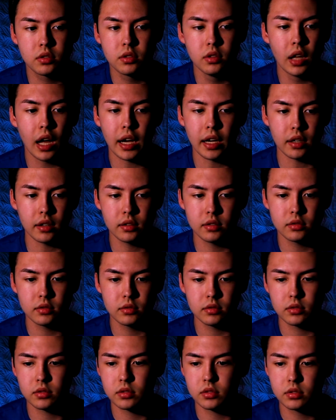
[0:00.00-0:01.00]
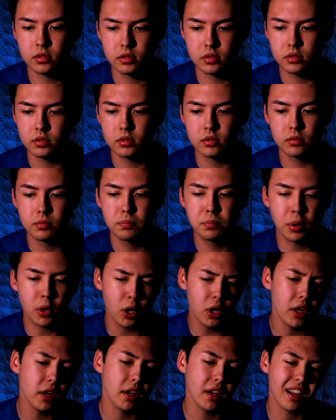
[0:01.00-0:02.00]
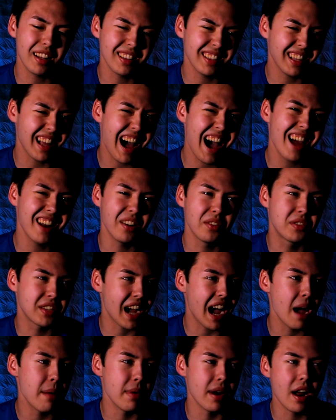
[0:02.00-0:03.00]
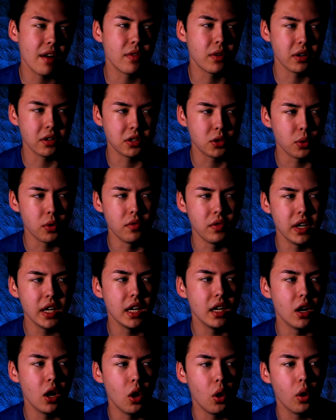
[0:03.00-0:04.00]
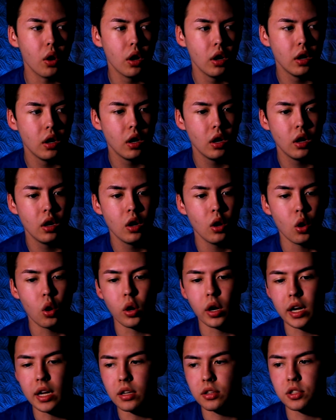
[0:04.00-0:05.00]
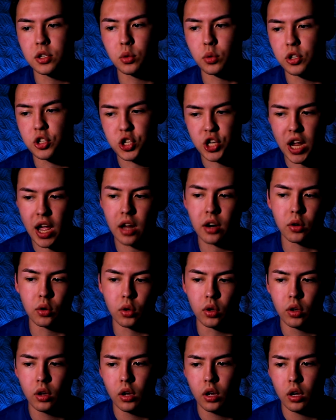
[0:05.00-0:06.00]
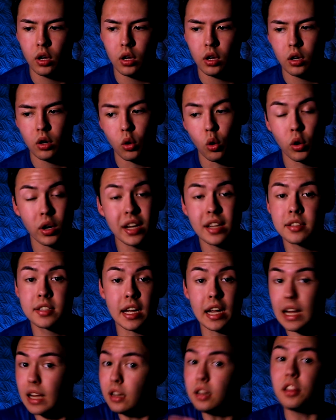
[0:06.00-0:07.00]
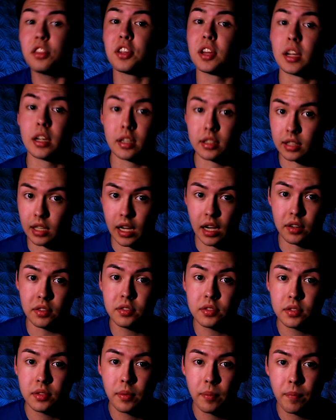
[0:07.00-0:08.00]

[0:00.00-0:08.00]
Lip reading: like put a lot of time and effort into a video or into a channel or into anything in life,